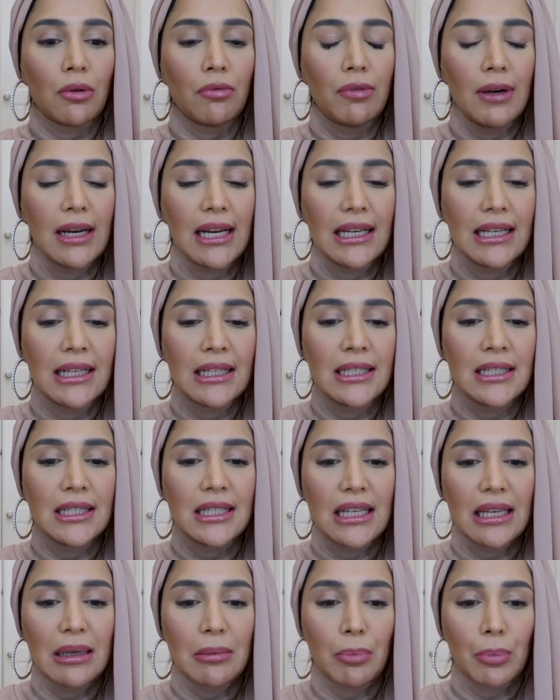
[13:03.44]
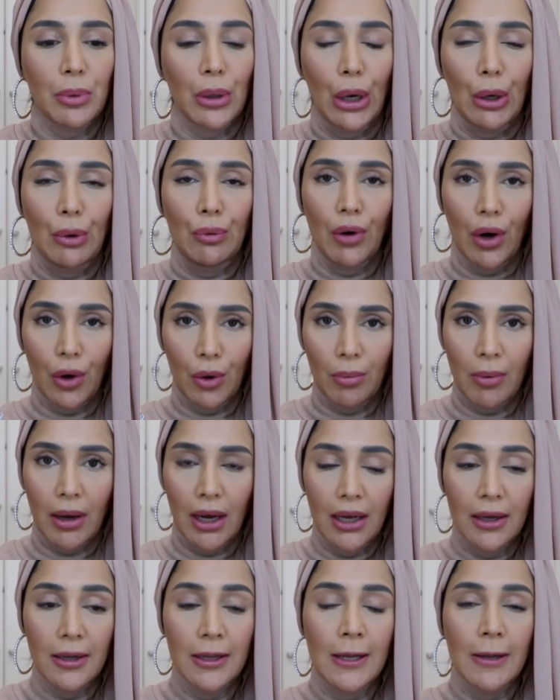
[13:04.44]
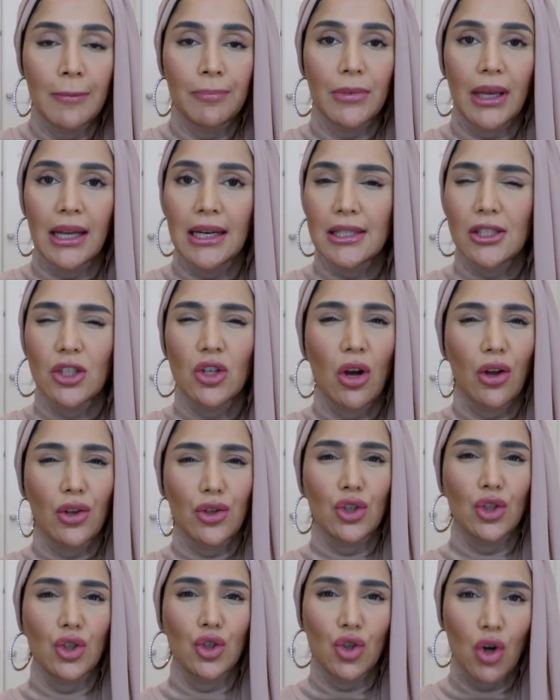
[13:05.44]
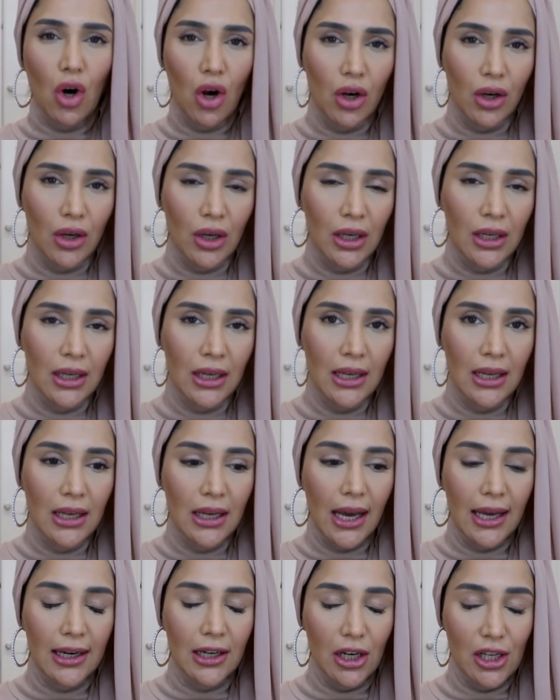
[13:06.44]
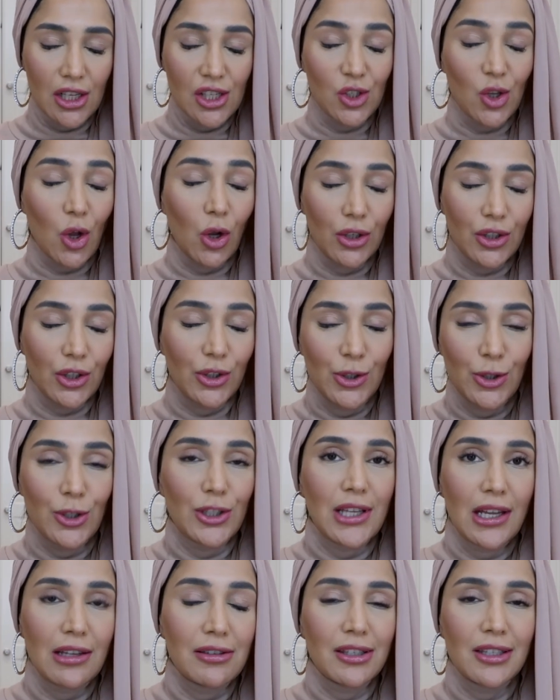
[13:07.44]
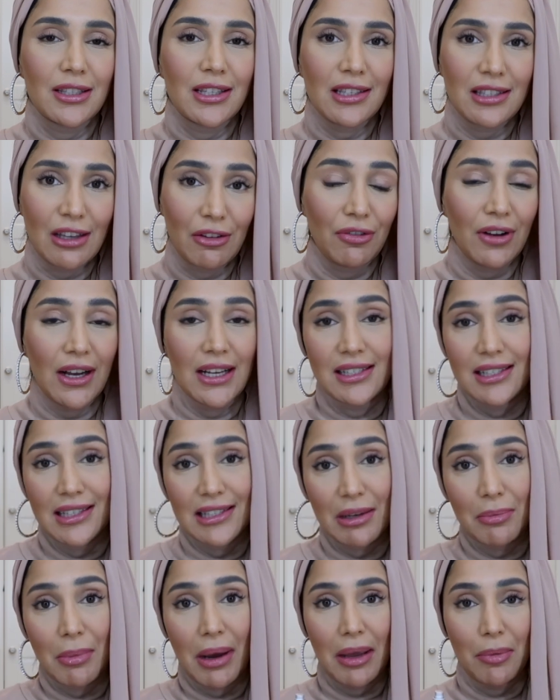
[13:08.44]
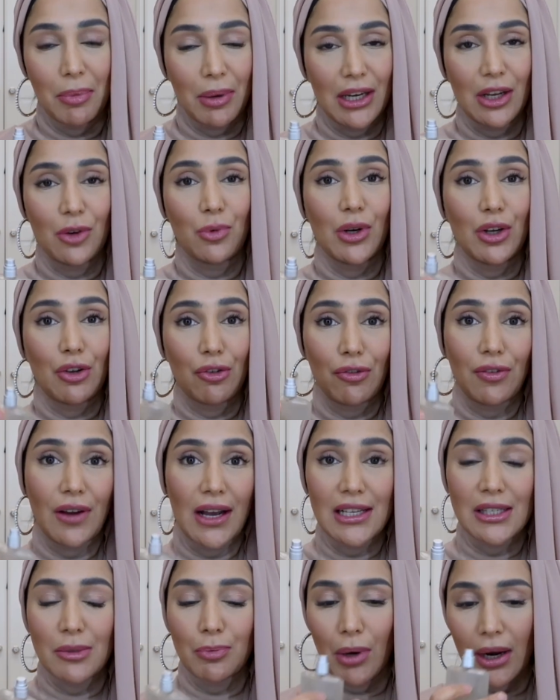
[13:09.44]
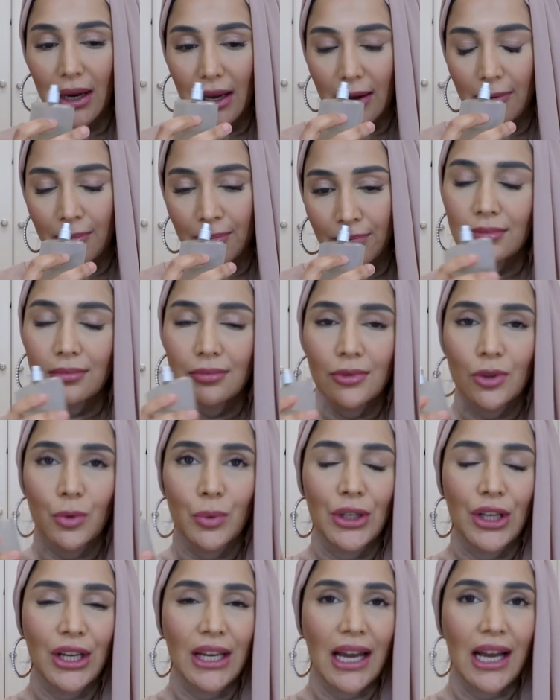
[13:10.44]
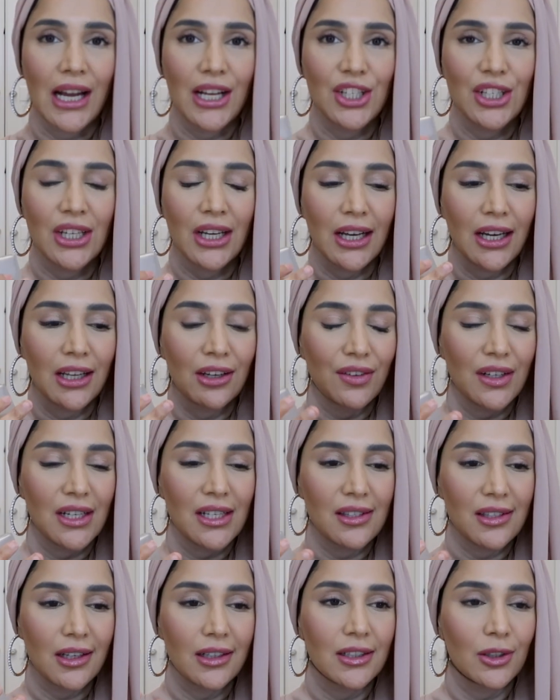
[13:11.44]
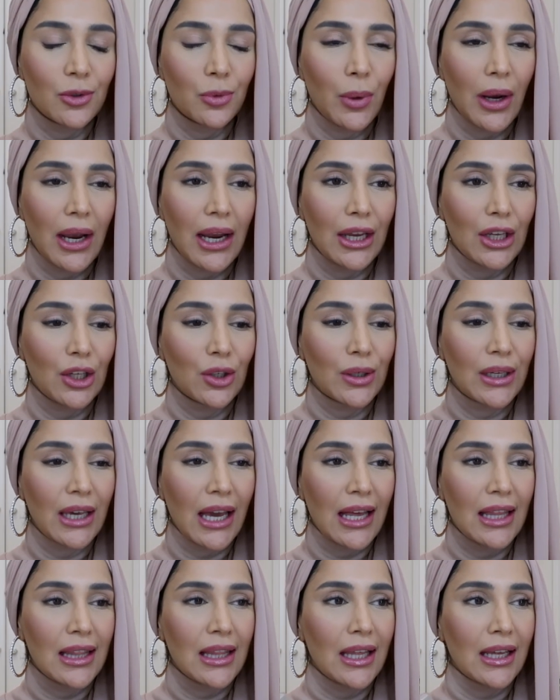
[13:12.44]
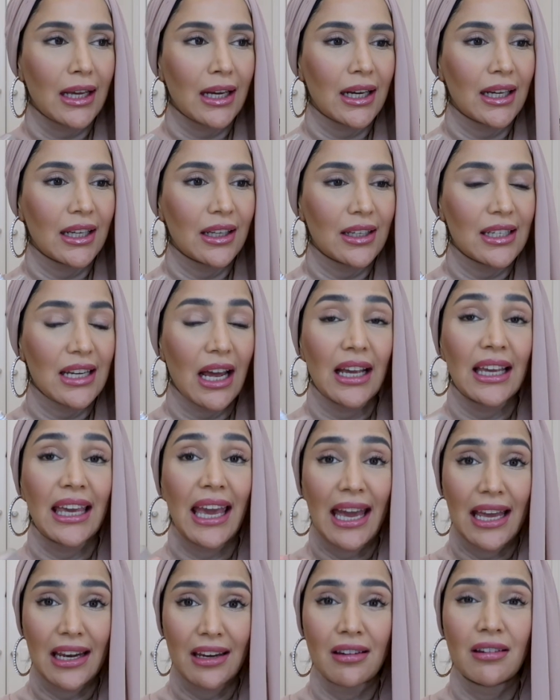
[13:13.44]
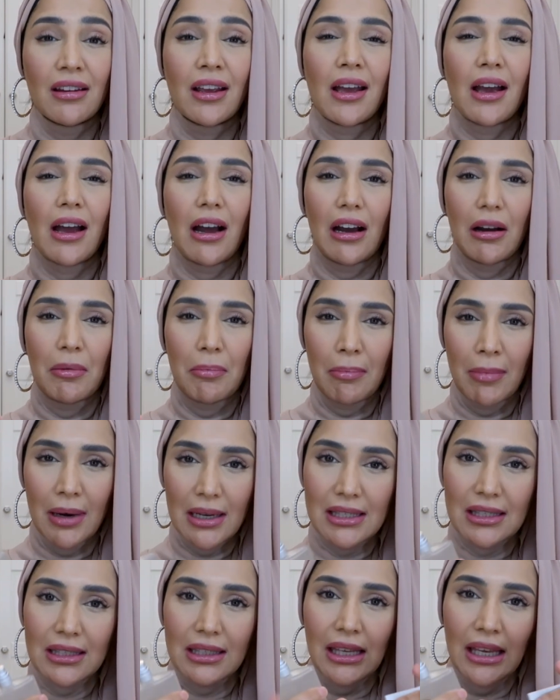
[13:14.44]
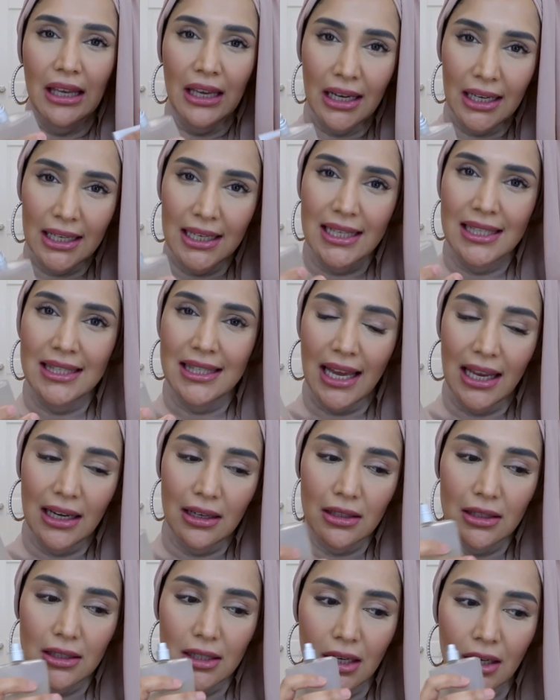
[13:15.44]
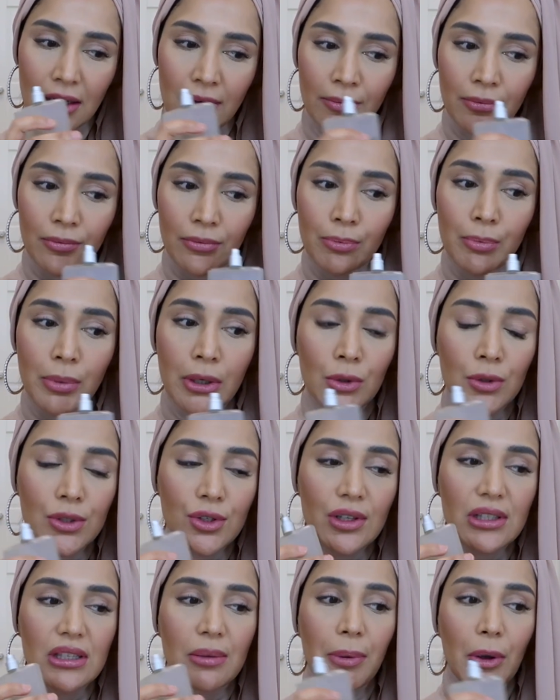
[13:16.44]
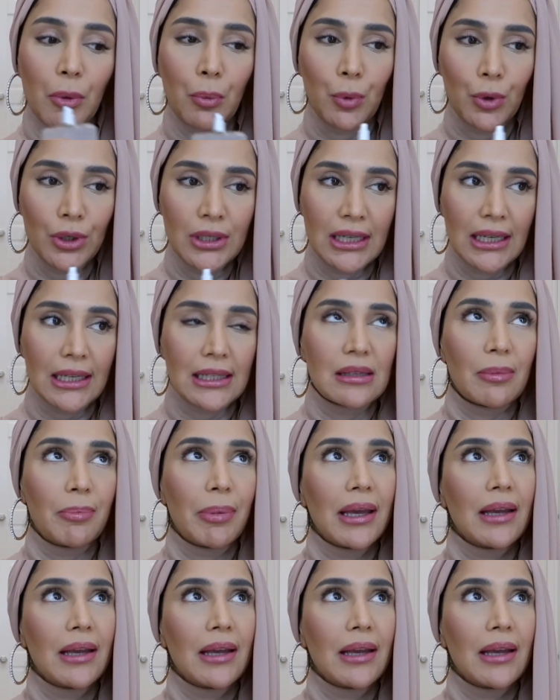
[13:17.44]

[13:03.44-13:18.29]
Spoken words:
a really deep aroma, and it's not strong and an assault on your senses as it first is, in my opinion, when you first spray it. When you catch it kind of in a subtle way, you get a kind, again, a musky kind of scent, but also it's a bit woody, it's